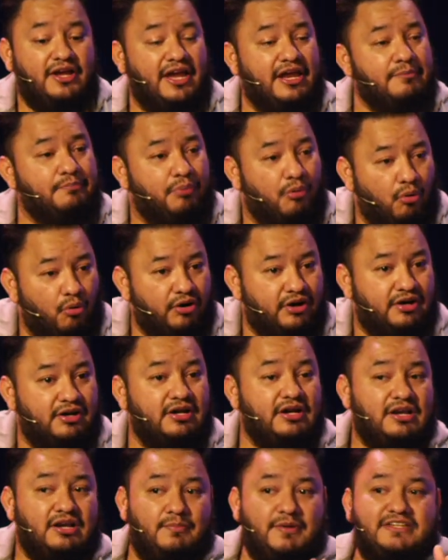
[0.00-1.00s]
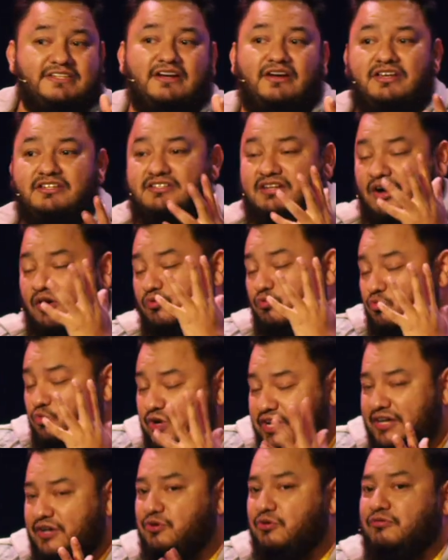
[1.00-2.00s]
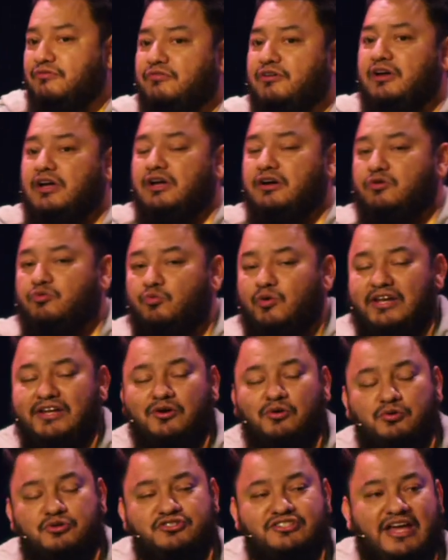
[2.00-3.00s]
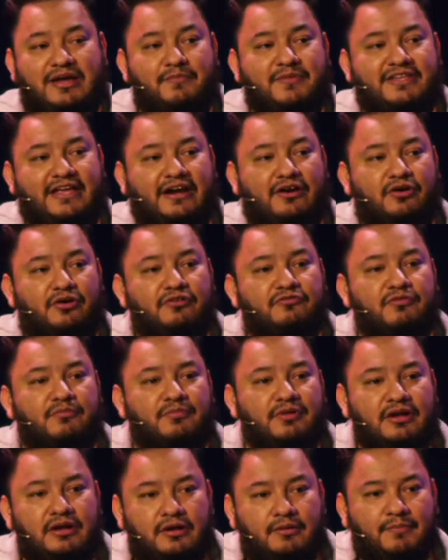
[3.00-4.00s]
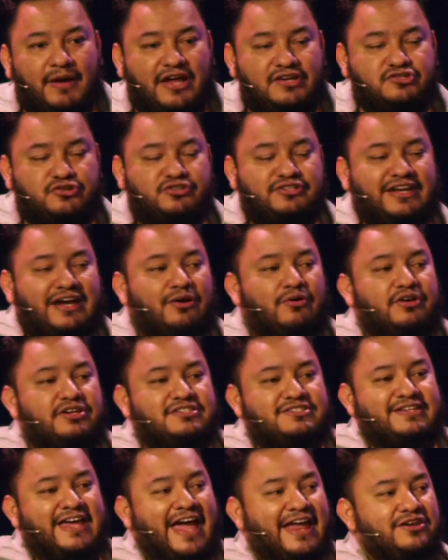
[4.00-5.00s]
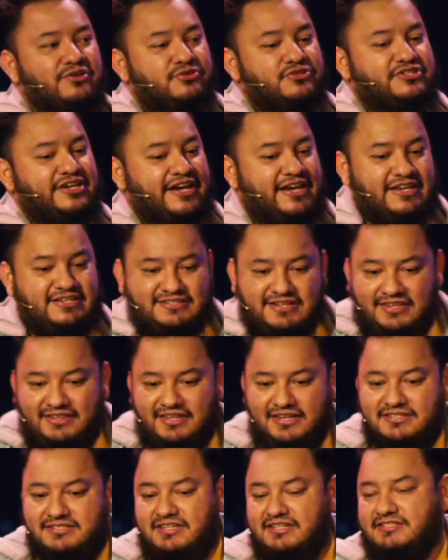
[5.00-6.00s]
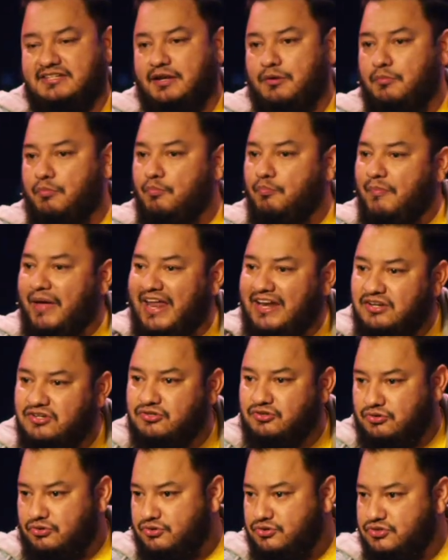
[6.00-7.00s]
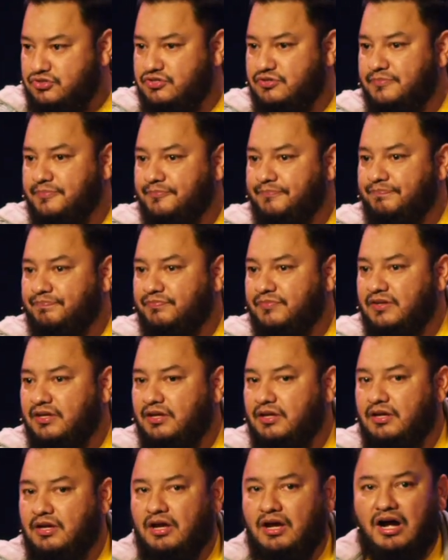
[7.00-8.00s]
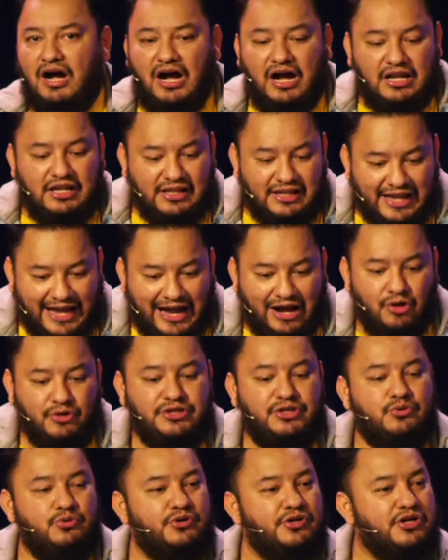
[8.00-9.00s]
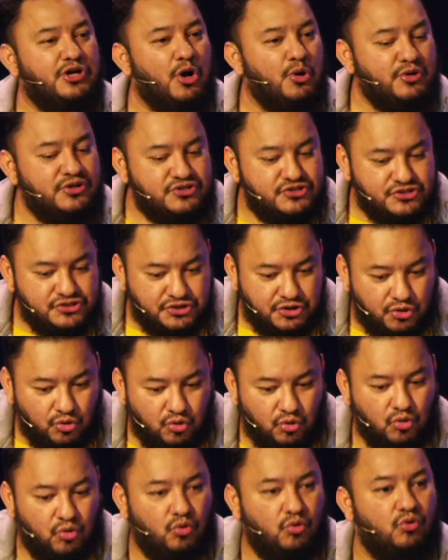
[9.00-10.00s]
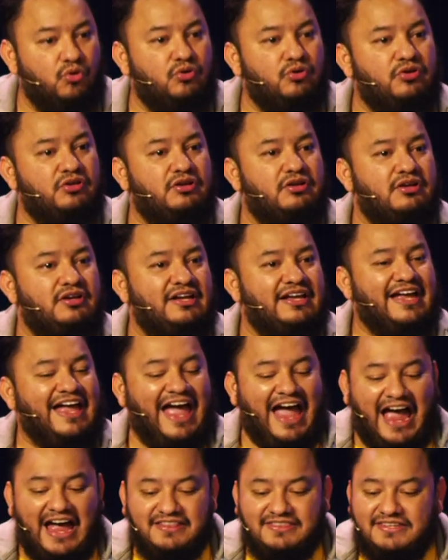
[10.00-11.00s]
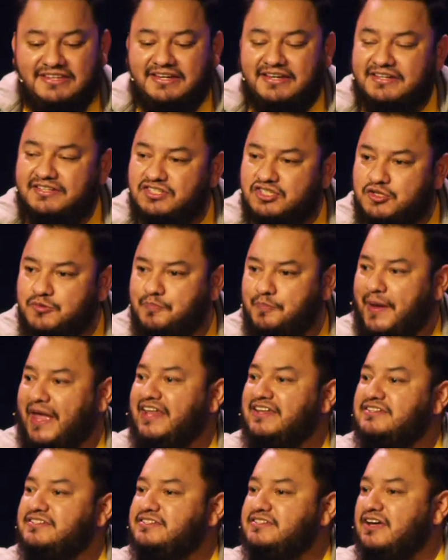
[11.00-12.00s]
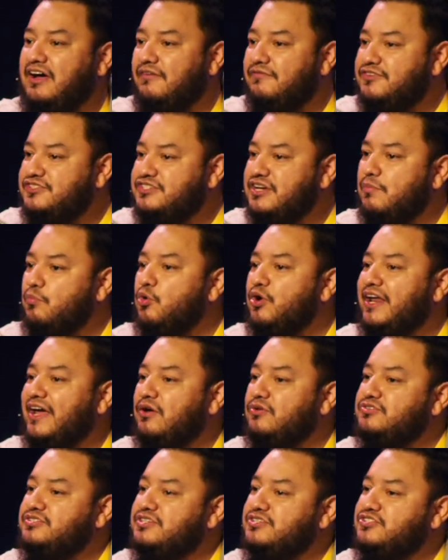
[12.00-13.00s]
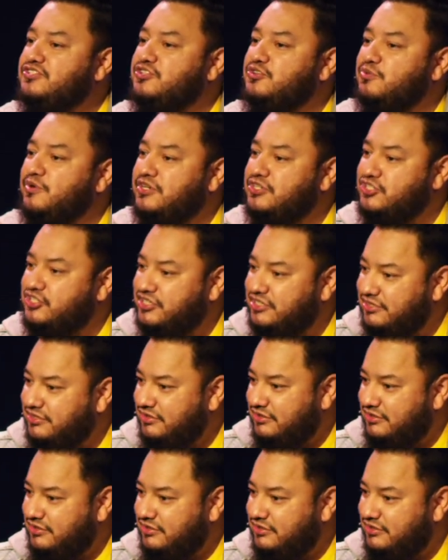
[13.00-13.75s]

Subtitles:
important. Let me tell you a really cool statement that I heard from Pastor Darius Daniel say. He said this. He said, mentors allow you to go to school at the expense of someone else's tuition.